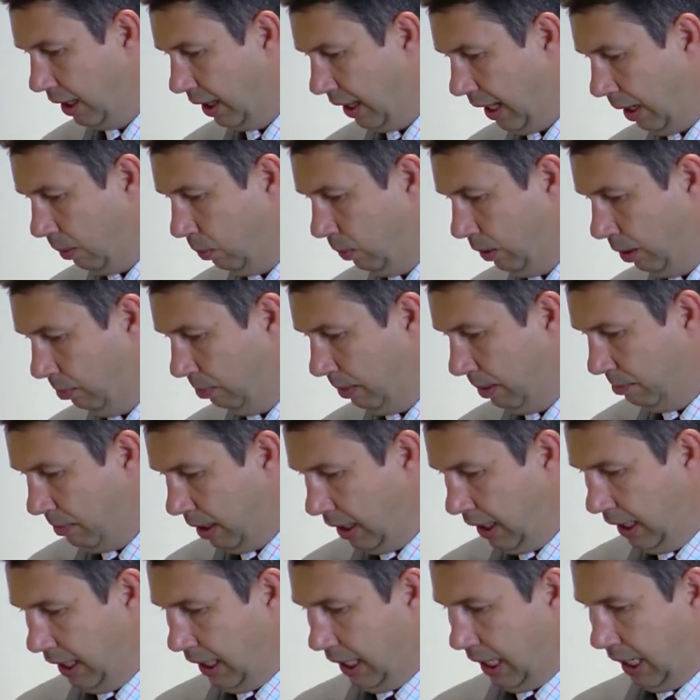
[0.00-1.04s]
There will be
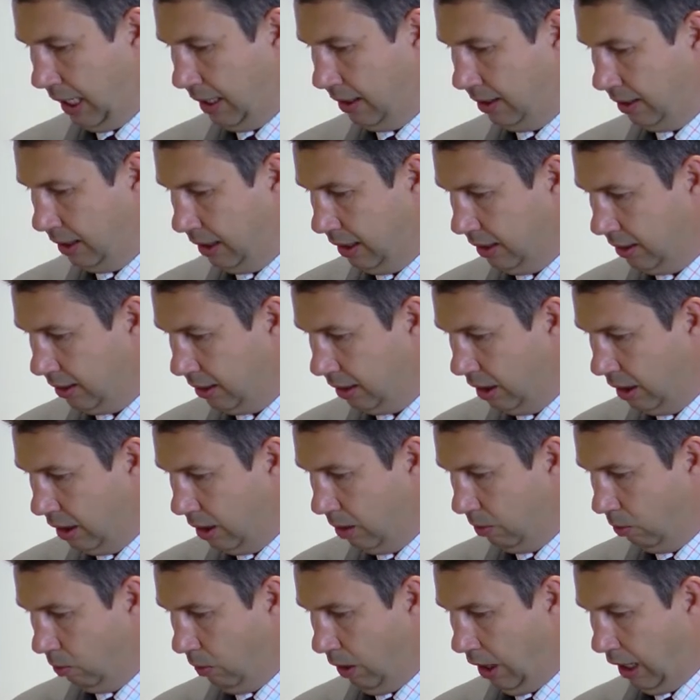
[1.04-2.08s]
many cases
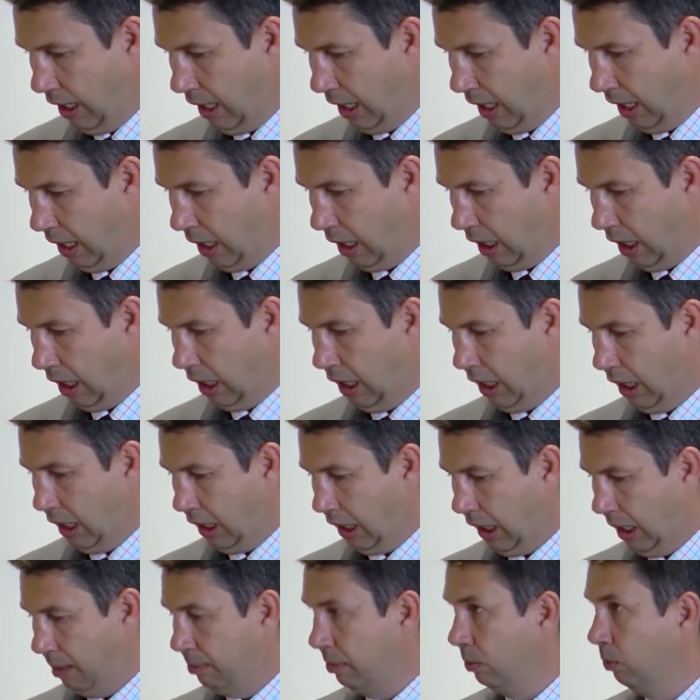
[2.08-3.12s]
where a
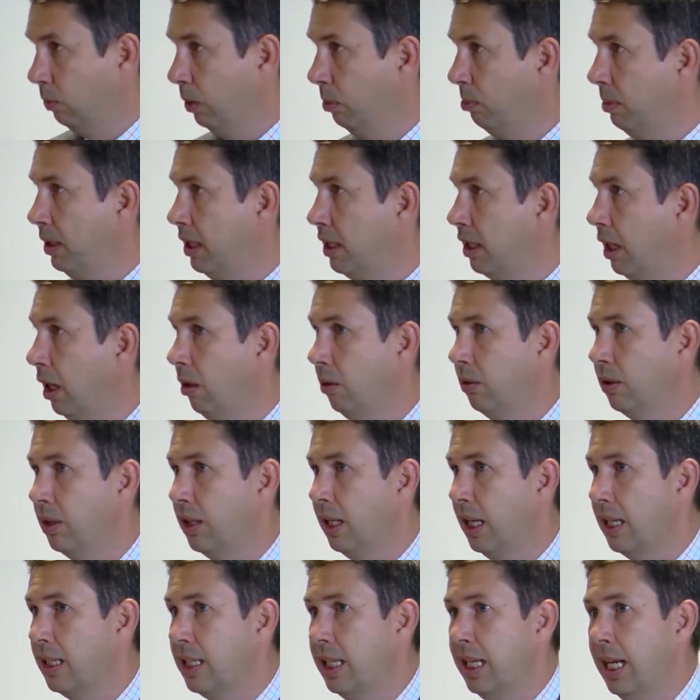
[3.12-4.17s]
claimant will be told
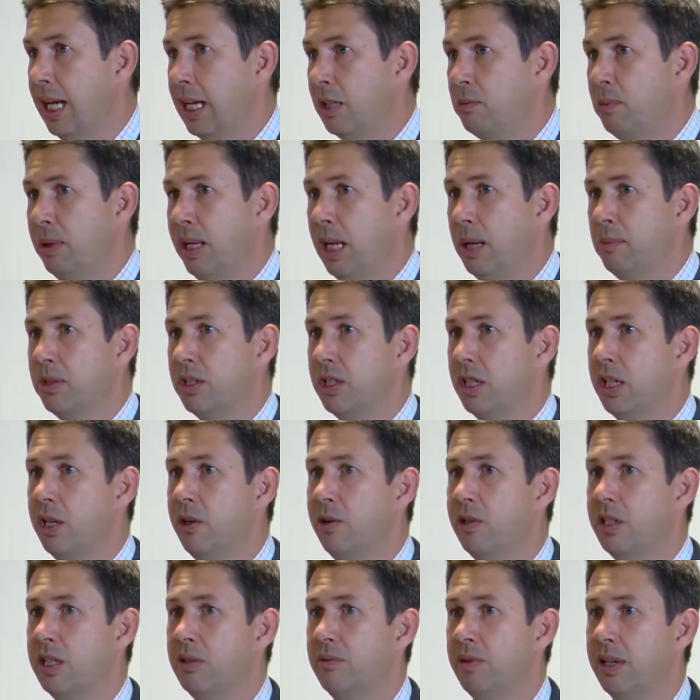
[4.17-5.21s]
that he has become a
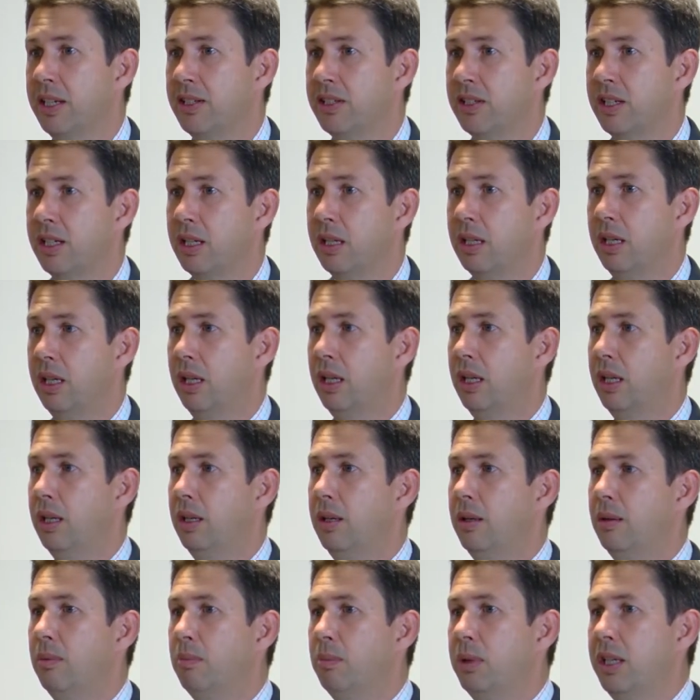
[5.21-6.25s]
security risk,
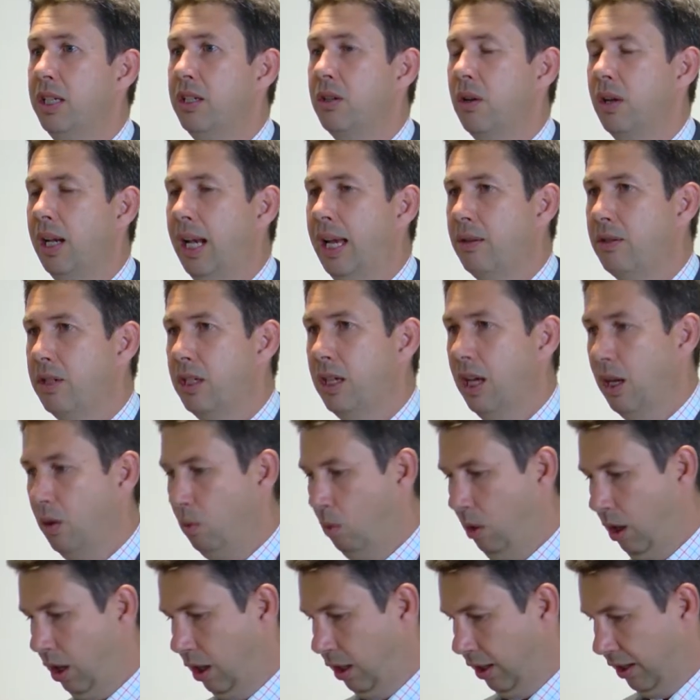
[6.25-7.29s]
but he's not allowed to know
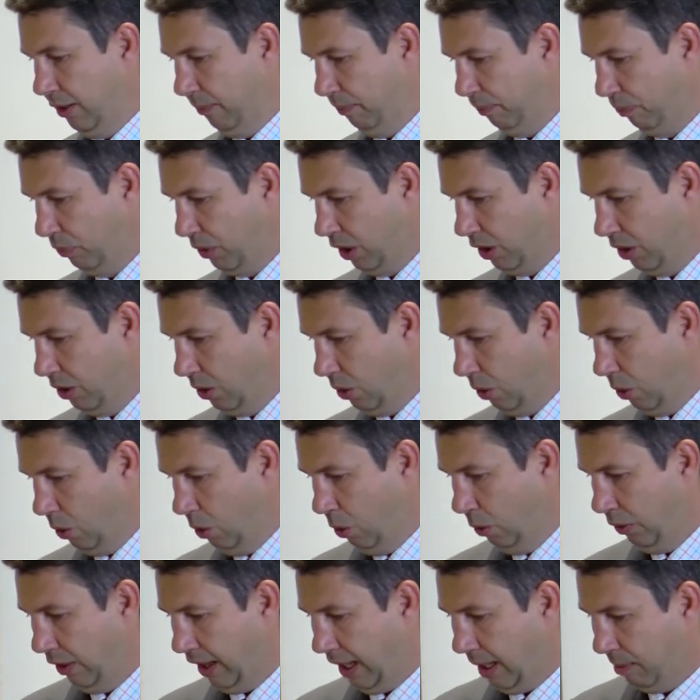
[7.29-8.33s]
why,
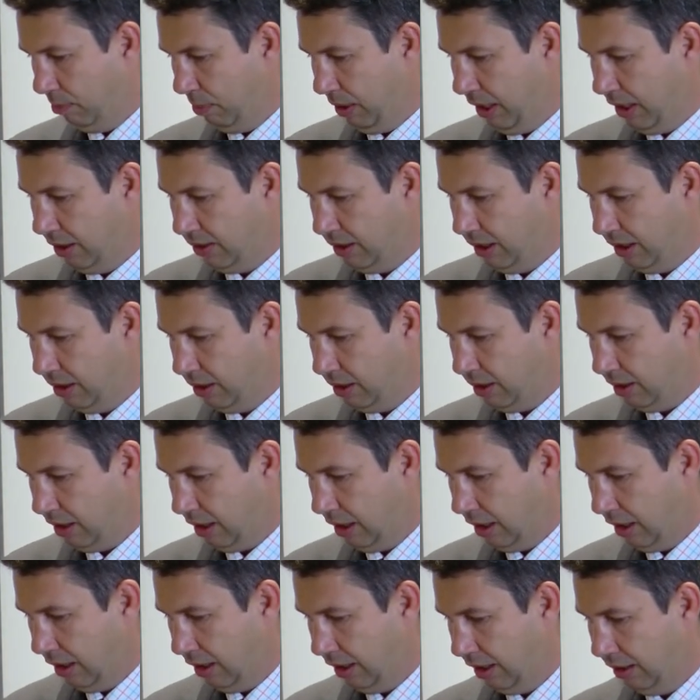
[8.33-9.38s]
or that because it's
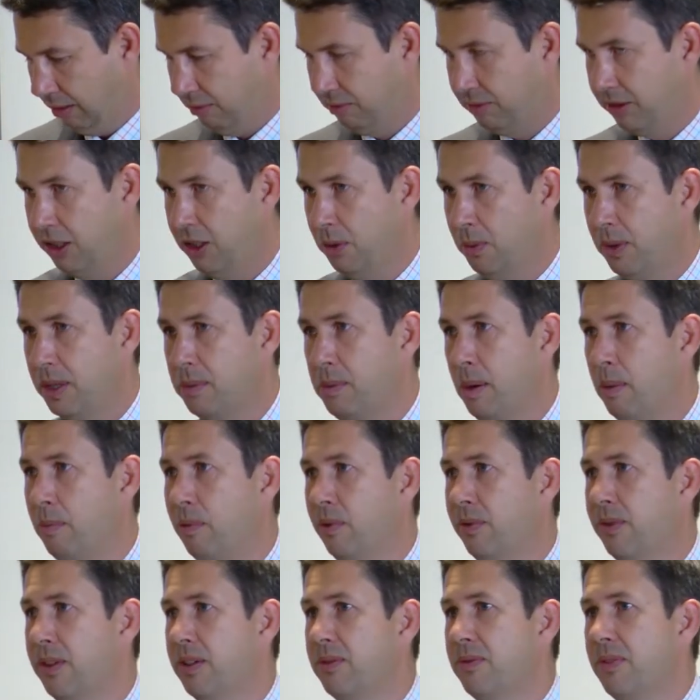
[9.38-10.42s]
to do with a
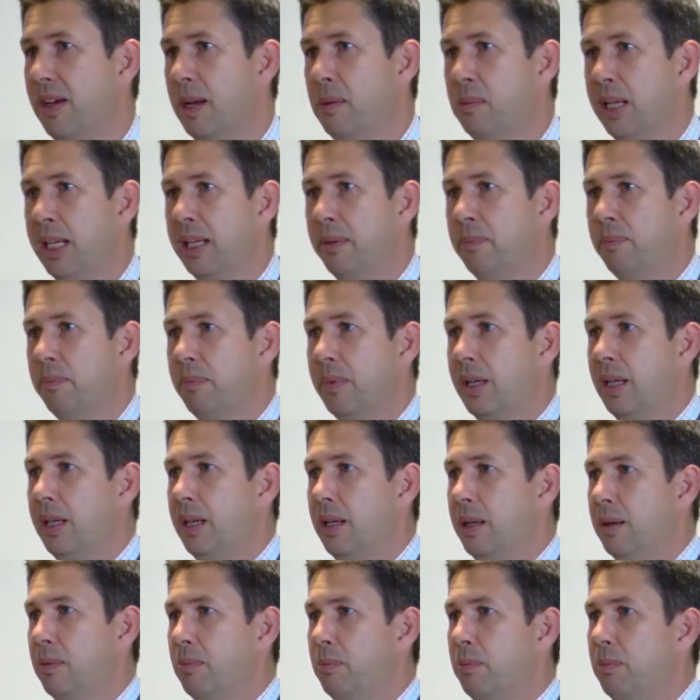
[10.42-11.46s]
member of his family,
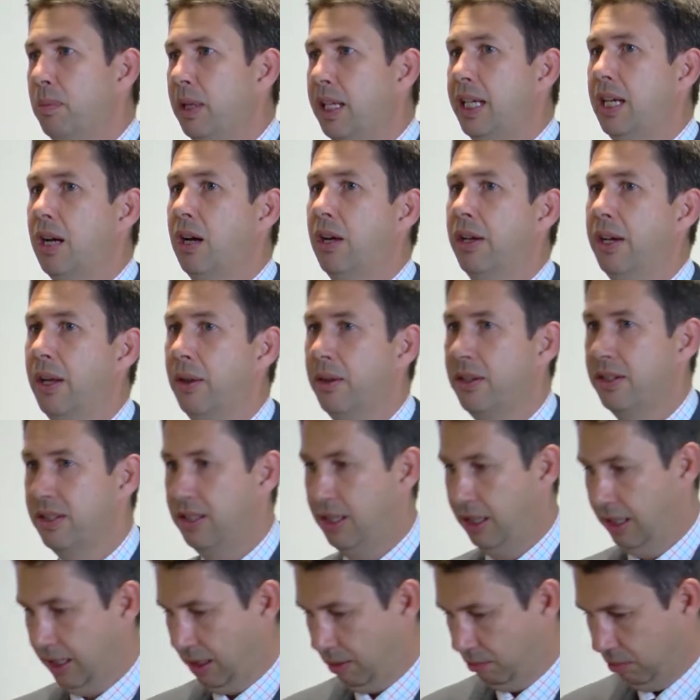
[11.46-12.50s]
but he can't know the
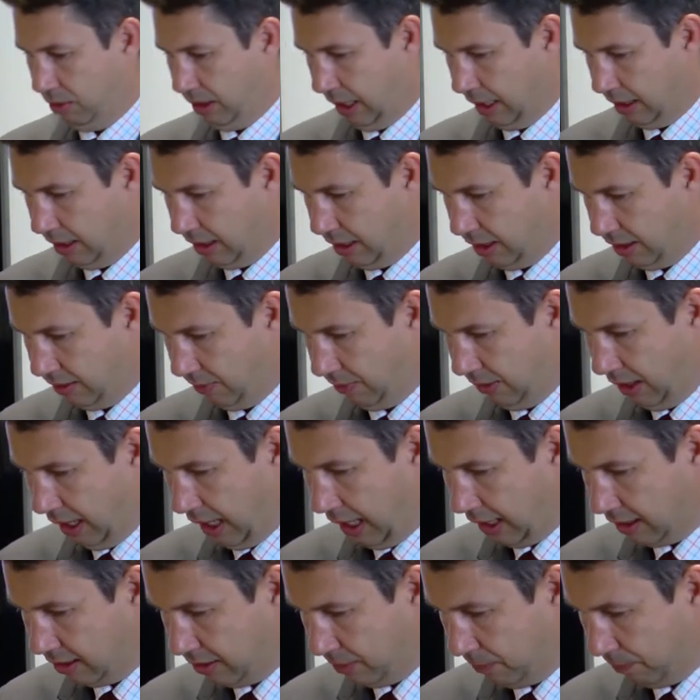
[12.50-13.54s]
circumstances of
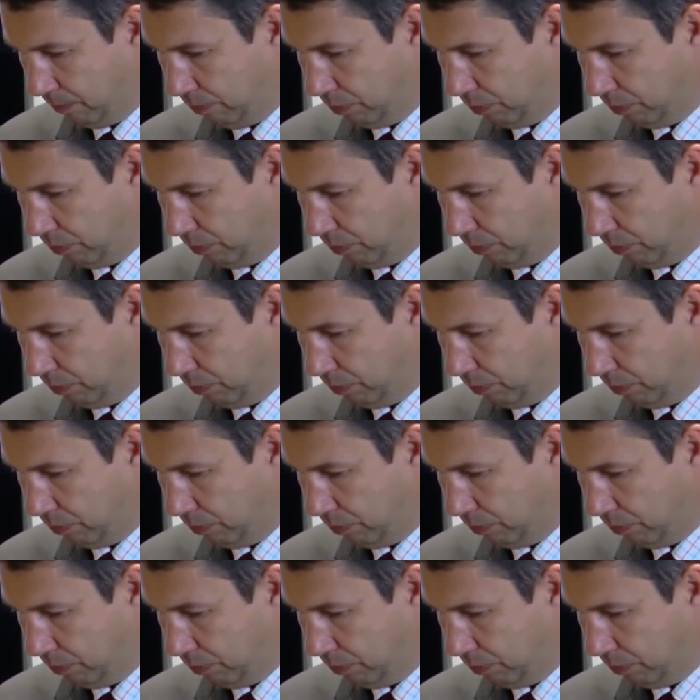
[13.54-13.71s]
that.